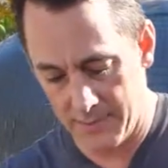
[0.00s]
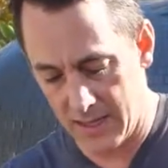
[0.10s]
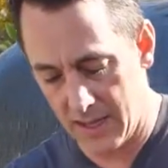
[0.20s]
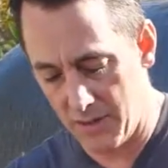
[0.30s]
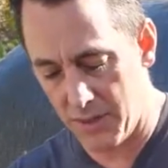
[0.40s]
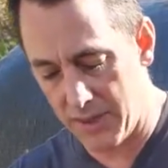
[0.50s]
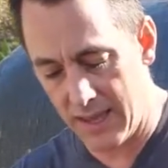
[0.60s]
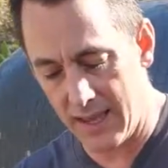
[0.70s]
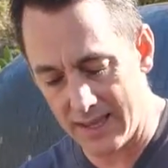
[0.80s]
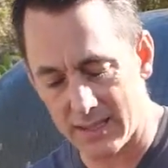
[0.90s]
The other
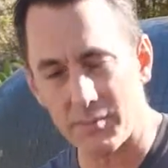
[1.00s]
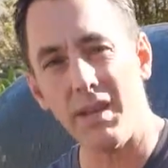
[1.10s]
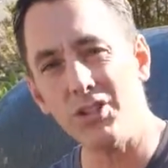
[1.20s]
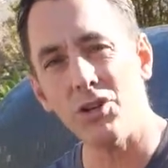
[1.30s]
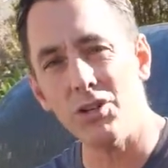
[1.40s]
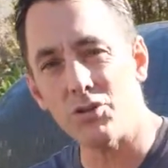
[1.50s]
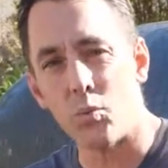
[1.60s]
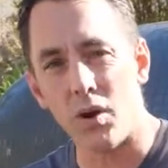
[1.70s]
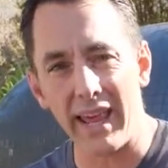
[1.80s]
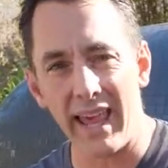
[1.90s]
thing is make sure you use
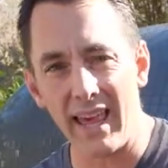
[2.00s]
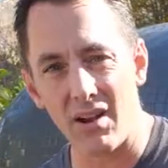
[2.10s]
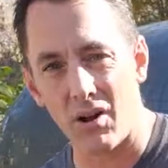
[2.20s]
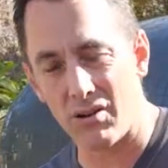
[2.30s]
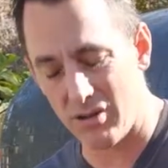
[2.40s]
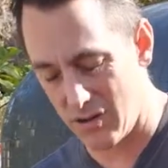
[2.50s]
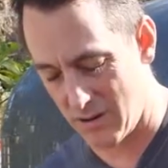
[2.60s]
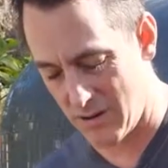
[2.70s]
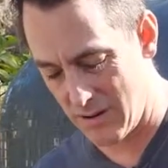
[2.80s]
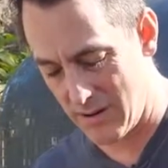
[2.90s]
one hand on
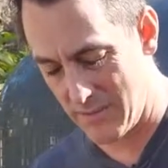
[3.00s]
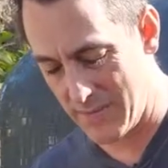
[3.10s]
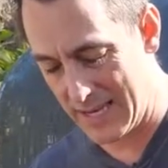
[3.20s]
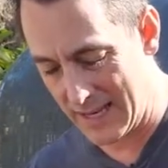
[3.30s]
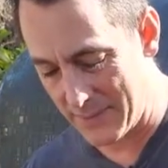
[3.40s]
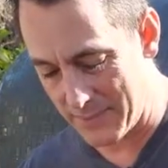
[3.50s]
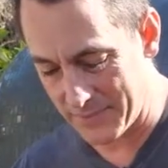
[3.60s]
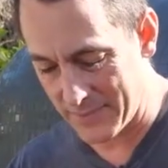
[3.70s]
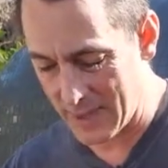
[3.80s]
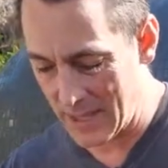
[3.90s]
your meat
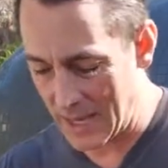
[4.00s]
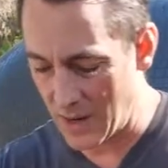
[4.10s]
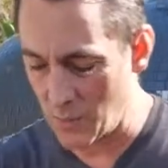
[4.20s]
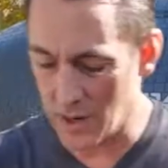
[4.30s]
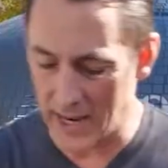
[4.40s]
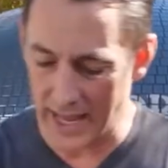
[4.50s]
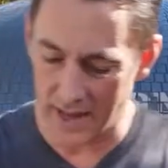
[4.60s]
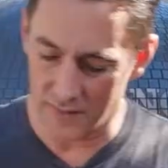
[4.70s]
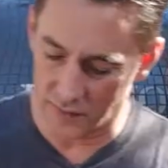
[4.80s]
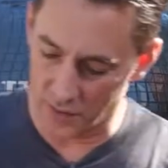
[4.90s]
and one
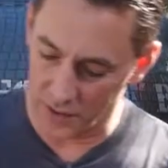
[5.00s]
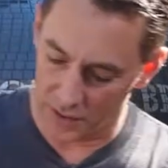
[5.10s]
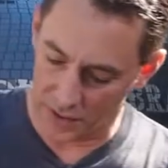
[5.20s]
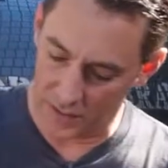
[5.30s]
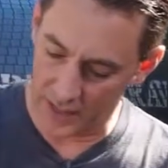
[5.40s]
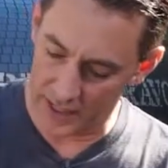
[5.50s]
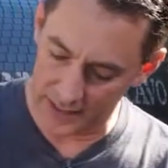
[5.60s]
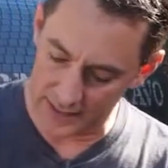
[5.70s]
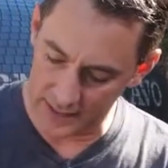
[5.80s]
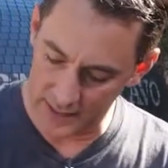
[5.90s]
hand for your
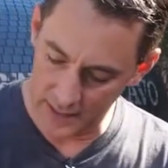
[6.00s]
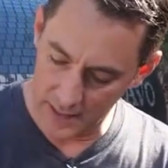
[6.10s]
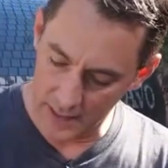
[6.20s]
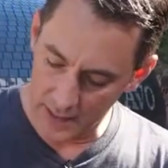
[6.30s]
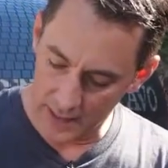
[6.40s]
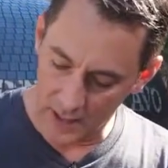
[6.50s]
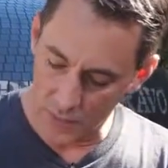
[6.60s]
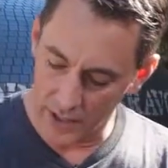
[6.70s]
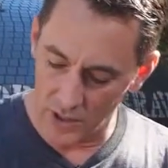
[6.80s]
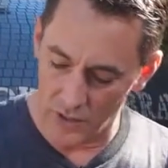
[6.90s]
ingredients. That
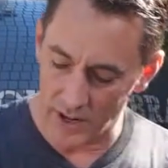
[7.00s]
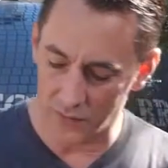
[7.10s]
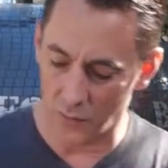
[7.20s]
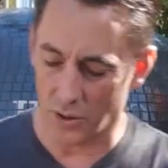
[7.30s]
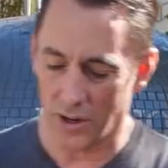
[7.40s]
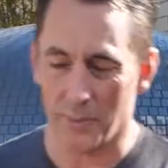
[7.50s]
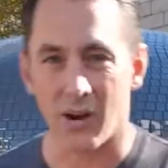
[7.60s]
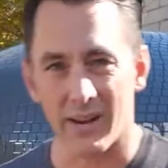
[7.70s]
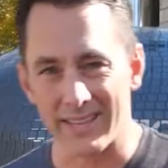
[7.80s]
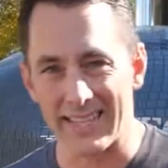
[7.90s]
way you don't have to worry
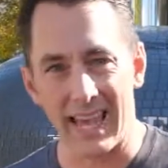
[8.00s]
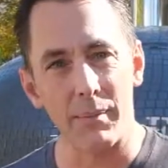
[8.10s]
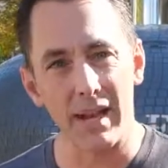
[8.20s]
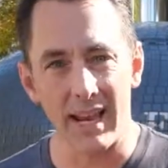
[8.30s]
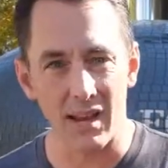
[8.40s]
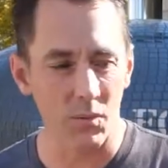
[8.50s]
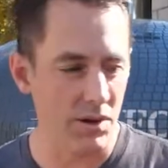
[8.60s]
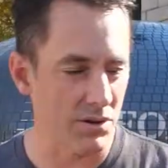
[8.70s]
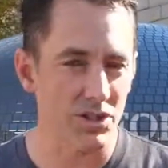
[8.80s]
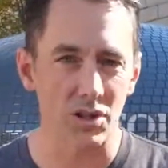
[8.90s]
about contaminating where
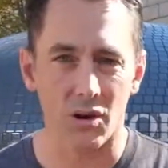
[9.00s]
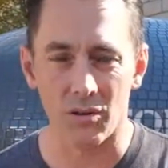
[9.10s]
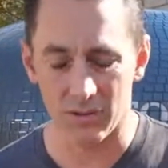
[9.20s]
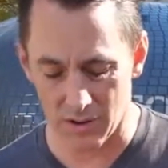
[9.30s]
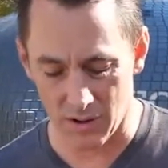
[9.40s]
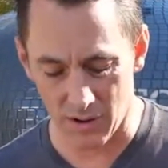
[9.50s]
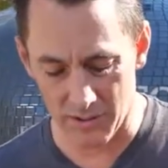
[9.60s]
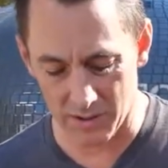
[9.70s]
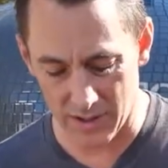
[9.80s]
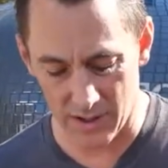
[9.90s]
your salt or your
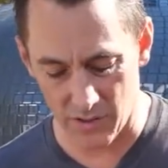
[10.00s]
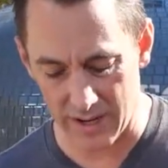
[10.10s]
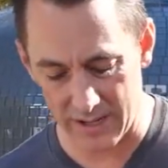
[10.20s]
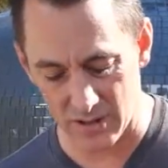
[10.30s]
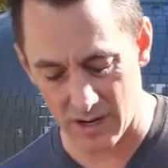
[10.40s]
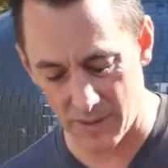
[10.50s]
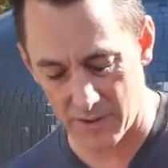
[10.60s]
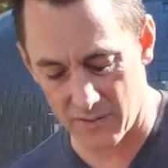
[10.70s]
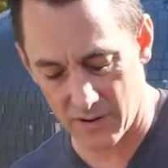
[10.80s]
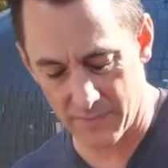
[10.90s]
other ingredients are
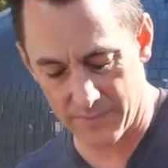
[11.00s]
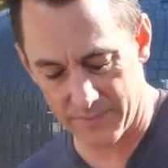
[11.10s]
coming from.